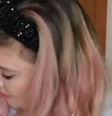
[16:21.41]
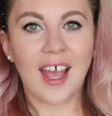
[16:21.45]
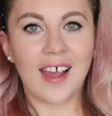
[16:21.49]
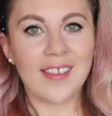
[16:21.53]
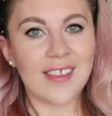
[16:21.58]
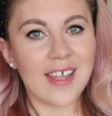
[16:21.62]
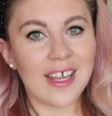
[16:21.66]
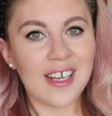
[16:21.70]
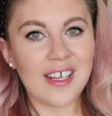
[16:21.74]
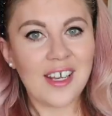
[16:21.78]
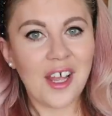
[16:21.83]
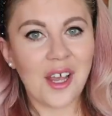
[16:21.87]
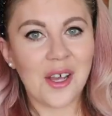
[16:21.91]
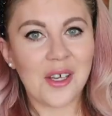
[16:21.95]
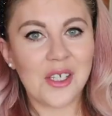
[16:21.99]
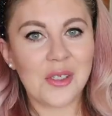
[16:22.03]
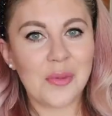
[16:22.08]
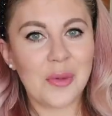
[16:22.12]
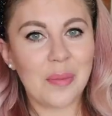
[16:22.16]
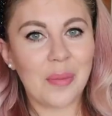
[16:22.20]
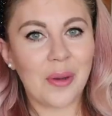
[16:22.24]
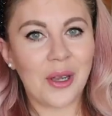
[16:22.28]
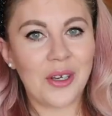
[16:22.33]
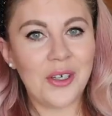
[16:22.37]
And then
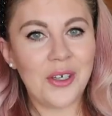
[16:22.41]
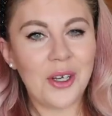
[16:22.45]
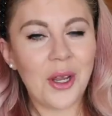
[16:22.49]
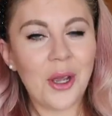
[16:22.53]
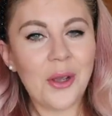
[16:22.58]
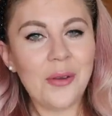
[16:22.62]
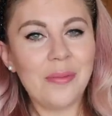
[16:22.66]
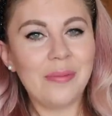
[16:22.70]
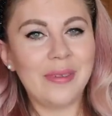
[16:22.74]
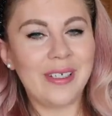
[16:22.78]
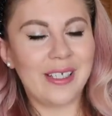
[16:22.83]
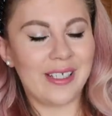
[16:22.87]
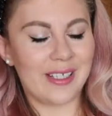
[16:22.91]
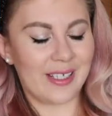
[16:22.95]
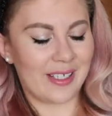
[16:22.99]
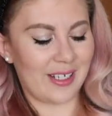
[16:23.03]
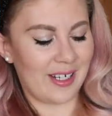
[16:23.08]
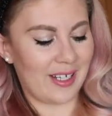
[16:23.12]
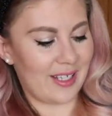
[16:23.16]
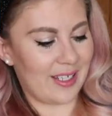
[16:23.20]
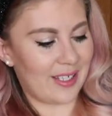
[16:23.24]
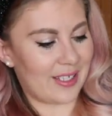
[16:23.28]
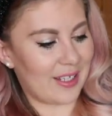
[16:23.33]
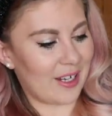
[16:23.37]
last but by no means
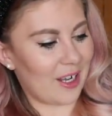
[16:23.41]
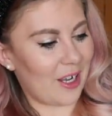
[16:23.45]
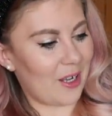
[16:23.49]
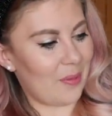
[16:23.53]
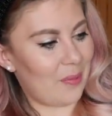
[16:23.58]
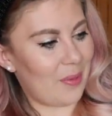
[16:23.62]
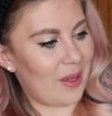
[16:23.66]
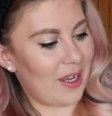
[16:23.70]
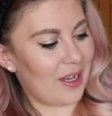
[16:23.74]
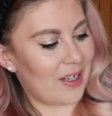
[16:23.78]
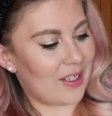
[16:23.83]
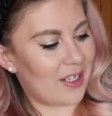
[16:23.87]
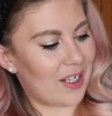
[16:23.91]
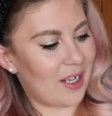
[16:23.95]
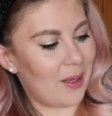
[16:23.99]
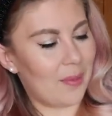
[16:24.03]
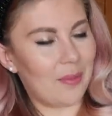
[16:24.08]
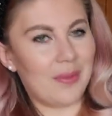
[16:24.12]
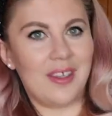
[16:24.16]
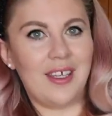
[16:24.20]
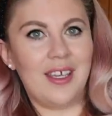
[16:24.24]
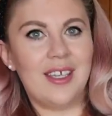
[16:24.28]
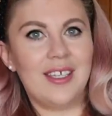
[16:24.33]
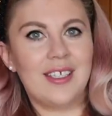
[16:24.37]
least, I picked
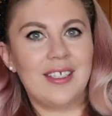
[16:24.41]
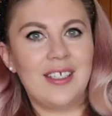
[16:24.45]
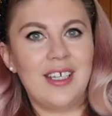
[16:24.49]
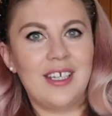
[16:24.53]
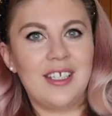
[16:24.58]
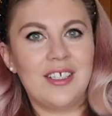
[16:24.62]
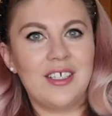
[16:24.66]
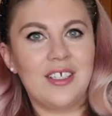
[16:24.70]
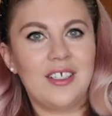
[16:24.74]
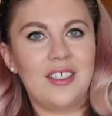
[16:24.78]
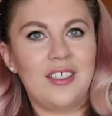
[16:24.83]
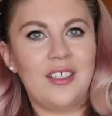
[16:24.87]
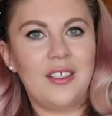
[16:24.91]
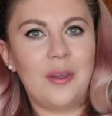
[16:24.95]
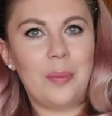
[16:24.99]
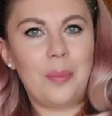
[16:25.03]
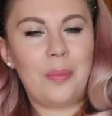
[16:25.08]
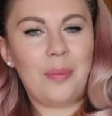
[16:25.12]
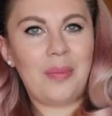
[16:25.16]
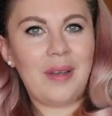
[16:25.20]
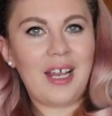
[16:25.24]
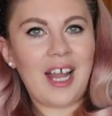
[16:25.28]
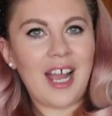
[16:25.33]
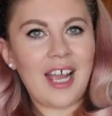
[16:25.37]
up this little
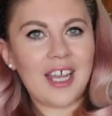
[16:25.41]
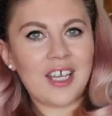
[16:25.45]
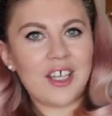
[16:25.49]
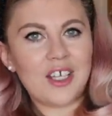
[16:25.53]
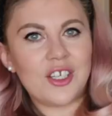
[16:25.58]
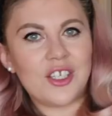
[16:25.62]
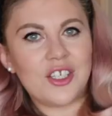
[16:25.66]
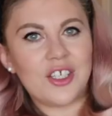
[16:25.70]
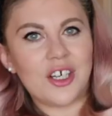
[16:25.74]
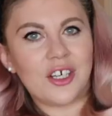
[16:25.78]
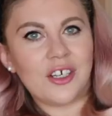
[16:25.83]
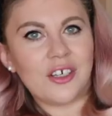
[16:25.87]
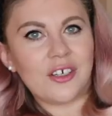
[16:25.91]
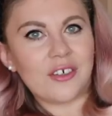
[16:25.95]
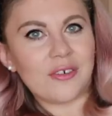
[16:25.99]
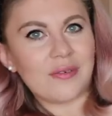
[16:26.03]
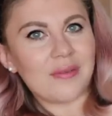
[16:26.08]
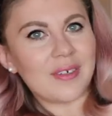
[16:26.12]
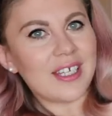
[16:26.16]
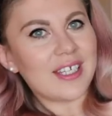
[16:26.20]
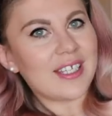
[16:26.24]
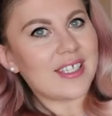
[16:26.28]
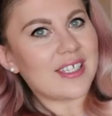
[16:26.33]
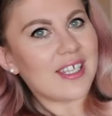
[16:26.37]
black
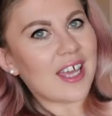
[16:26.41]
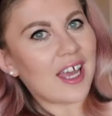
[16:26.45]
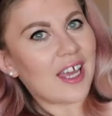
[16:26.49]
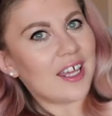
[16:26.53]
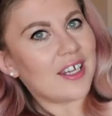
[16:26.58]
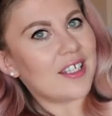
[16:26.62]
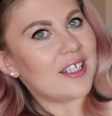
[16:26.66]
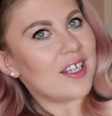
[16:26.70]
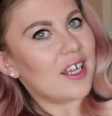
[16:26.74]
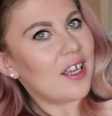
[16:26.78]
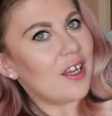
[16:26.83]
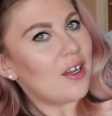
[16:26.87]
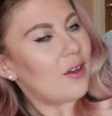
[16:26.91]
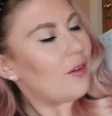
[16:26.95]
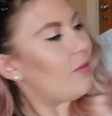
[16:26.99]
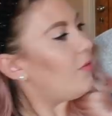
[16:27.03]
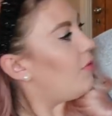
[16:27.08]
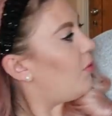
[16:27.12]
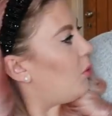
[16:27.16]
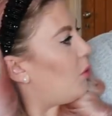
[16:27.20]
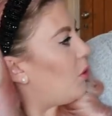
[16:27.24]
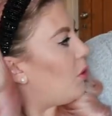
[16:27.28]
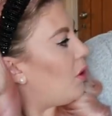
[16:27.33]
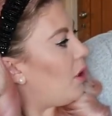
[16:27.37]
dungaree set
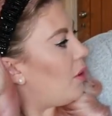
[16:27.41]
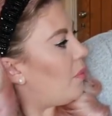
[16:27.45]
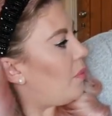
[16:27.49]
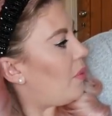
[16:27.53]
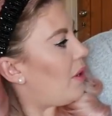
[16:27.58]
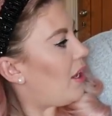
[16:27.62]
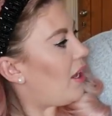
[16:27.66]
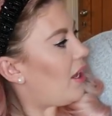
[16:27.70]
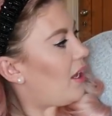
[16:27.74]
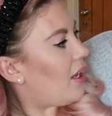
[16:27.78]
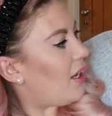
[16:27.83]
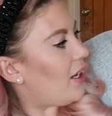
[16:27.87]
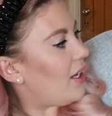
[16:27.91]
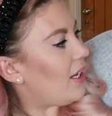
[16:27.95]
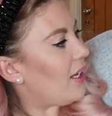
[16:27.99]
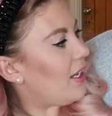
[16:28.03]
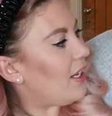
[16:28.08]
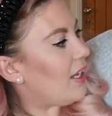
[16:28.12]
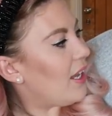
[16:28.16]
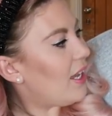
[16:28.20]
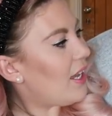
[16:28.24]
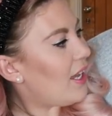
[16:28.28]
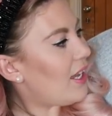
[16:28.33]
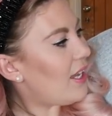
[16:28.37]
for
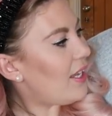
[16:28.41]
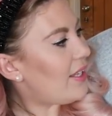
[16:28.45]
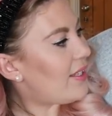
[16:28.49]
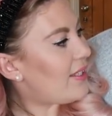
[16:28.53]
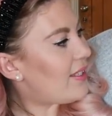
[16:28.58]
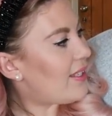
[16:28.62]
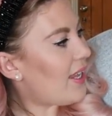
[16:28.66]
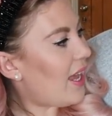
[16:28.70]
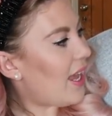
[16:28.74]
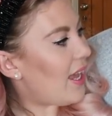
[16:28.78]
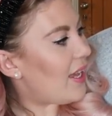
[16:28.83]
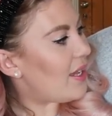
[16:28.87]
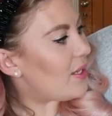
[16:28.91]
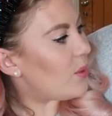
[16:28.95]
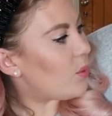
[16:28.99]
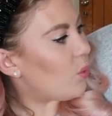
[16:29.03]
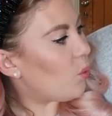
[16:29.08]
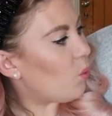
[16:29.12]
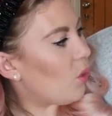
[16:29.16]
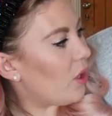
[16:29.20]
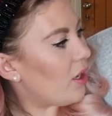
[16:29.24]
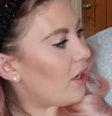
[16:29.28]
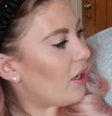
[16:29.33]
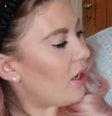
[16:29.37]
Pearly. It says
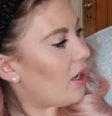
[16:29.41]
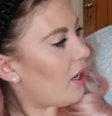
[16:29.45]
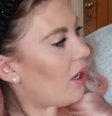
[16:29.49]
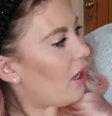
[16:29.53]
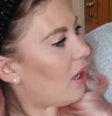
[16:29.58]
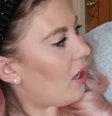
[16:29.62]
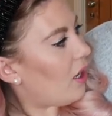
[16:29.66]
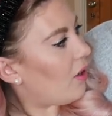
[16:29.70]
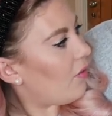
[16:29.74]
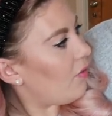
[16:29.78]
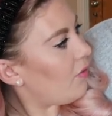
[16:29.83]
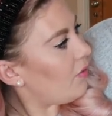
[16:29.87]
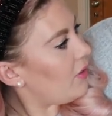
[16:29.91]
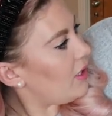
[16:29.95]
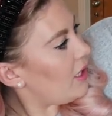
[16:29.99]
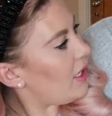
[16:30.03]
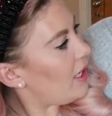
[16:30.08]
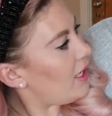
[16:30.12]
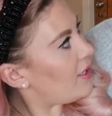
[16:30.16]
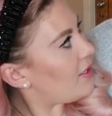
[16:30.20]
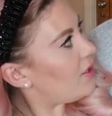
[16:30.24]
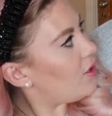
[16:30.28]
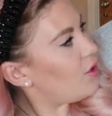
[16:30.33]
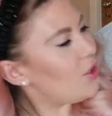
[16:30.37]
one and a half
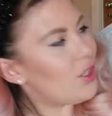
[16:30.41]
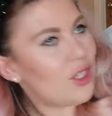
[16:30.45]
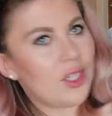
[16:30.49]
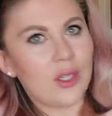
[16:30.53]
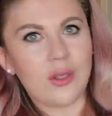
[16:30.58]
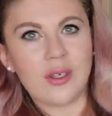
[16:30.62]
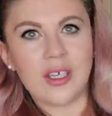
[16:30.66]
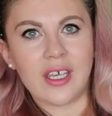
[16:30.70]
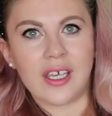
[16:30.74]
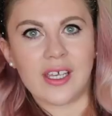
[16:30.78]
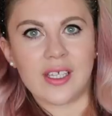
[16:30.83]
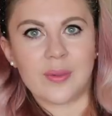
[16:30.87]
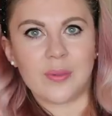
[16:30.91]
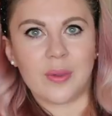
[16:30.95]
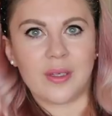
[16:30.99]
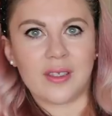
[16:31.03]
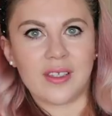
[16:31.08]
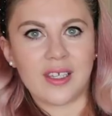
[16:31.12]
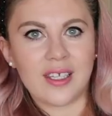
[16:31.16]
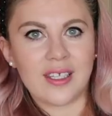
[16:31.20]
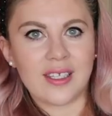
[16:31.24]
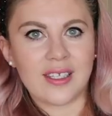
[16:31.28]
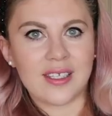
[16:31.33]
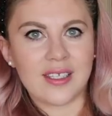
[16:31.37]
years to two years,
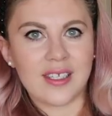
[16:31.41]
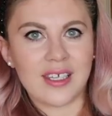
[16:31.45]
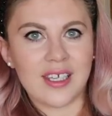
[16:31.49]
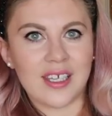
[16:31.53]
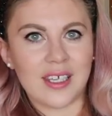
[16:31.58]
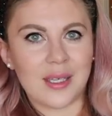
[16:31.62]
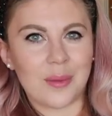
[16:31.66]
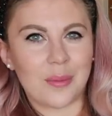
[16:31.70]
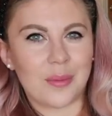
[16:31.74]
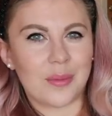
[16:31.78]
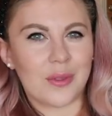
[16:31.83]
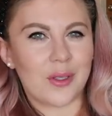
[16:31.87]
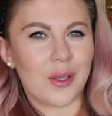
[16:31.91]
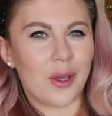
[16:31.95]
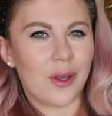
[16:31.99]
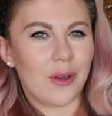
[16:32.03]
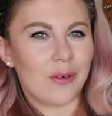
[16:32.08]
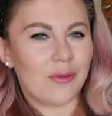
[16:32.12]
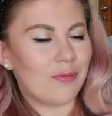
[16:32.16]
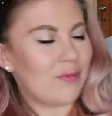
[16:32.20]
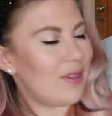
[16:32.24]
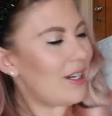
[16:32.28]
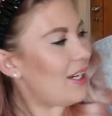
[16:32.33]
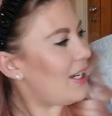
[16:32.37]
but this seems
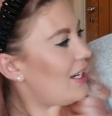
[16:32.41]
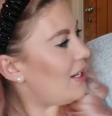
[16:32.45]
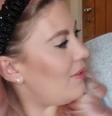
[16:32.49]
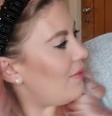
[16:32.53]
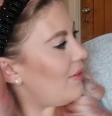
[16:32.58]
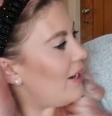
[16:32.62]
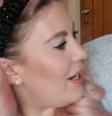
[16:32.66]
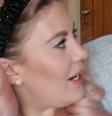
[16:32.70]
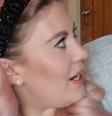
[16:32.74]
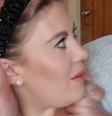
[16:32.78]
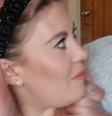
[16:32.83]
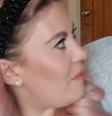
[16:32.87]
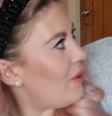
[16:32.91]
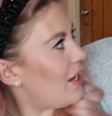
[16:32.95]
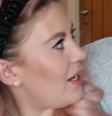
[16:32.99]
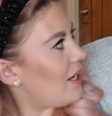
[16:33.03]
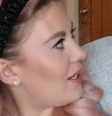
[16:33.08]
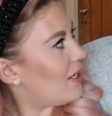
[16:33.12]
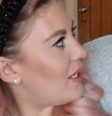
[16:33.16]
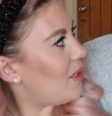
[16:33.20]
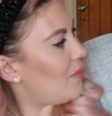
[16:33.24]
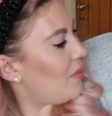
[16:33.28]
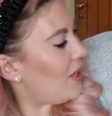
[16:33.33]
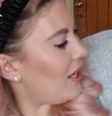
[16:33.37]
really, really
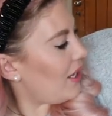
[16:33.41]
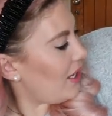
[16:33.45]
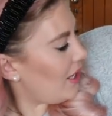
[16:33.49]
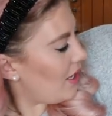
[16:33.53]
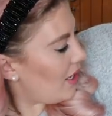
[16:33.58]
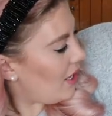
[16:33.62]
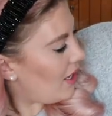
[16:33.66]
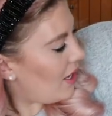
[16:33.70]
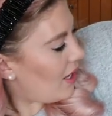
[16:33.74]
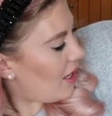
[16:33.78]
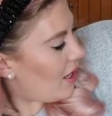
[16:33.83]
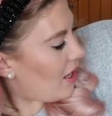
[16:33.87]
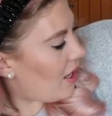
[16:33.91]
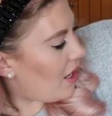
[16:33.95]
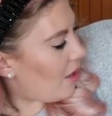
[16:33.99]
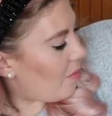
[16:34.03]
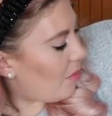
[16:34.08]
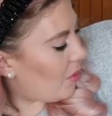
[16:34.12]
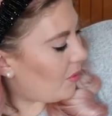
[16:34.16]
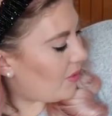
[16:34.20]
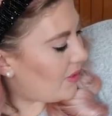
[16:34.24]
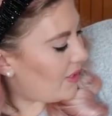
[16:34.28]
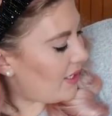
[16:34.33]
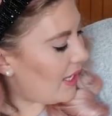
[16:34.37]
big to me. Um,
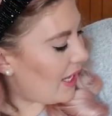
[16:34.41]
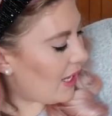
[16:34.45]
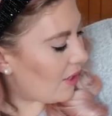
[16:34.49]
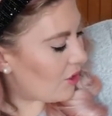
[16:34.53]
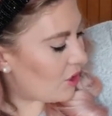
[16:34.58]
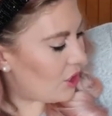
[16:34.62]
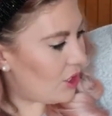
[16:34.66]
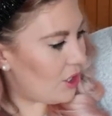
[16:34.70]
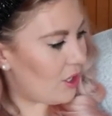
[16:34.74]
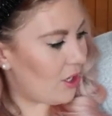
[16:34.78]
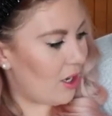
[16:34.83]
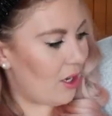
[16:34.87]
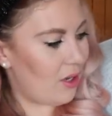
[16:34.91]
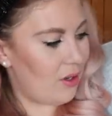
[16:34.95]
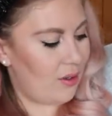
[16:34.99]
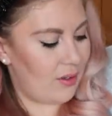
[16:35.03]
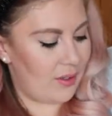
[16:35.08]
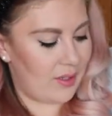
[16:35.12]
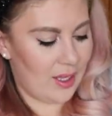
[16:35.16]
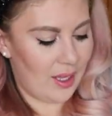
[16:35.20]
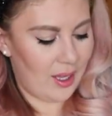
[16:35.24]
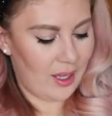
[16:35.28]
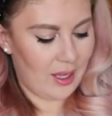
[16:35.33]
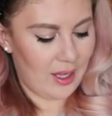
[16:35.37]
but we'll see how she
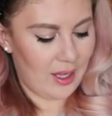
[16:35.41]
goes.